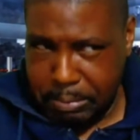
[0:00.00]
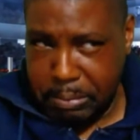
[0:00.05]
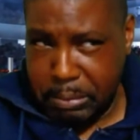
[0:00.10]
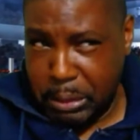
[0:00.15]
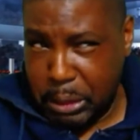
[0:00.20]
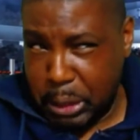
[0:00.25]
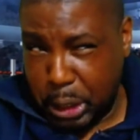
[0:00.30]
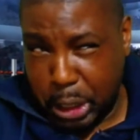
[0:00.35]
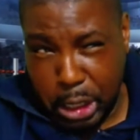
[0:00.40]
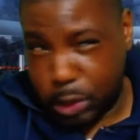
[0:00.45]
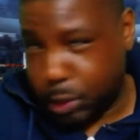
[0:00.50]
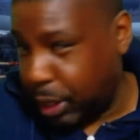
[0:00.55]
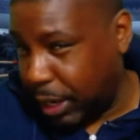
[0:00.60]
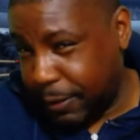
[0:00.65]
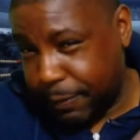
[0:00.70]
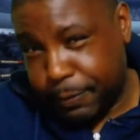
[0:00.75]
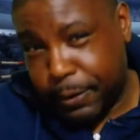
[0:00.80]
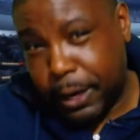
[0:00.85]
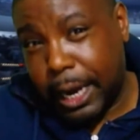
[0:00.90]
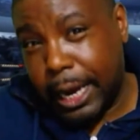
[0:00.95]
look at
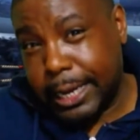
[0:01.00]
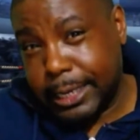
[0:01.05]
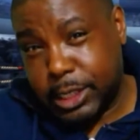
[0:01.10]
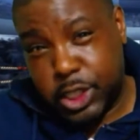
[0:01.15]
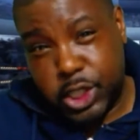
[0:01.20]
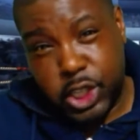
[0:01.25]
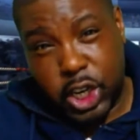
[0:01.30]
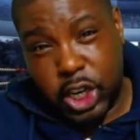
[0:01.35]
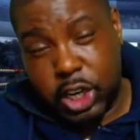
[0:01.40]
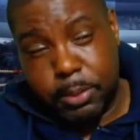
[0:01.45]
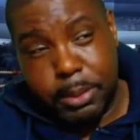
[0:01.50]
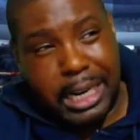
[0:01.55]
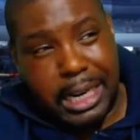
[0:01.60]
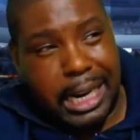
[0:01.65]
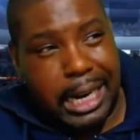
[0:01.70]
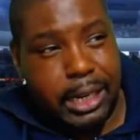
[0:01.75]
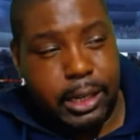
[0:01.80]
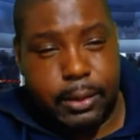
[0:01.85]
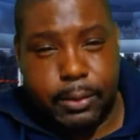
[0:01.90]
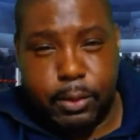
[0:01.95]
great fighters, Jerry
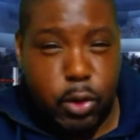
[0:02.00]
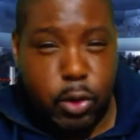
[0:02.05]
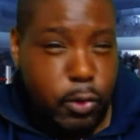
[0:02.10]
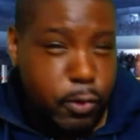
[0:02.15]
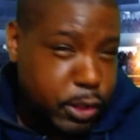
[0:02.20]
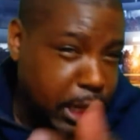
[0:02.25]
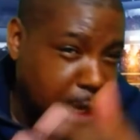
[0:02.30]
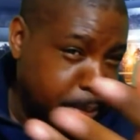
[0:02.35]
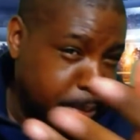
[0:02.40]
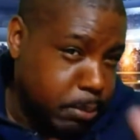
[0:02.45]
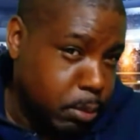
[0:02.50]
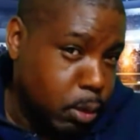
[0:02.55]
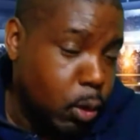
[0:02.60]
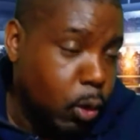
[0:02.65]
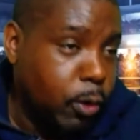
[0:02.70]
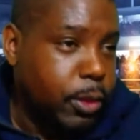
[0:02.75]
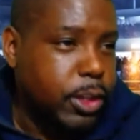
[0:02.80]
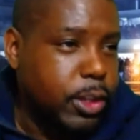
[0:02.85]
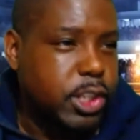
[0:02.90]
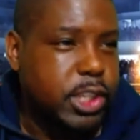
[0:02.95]
McLennan, who've done
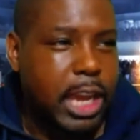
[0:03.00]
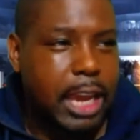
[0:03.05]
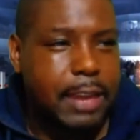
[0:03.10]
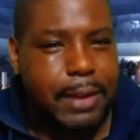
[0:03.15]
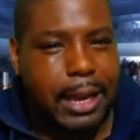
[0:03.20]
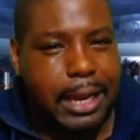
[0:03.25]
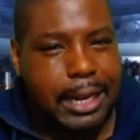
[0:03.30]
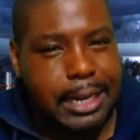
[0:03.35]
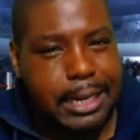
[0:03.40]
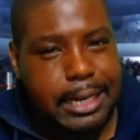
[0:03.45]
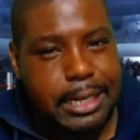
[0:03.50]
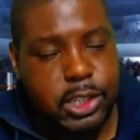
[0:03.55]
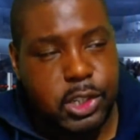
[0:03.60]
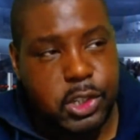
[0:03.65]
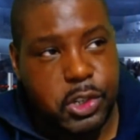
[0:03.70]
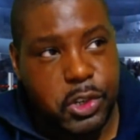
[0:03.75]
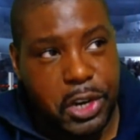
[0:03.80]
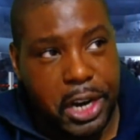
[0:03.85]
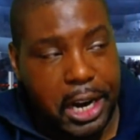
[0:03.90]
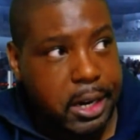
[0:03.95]
more than Dave Allen in his
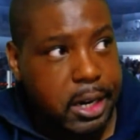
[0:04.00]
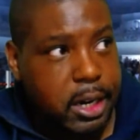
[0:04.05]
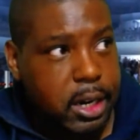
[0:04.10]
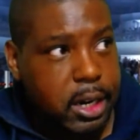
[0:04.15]
career.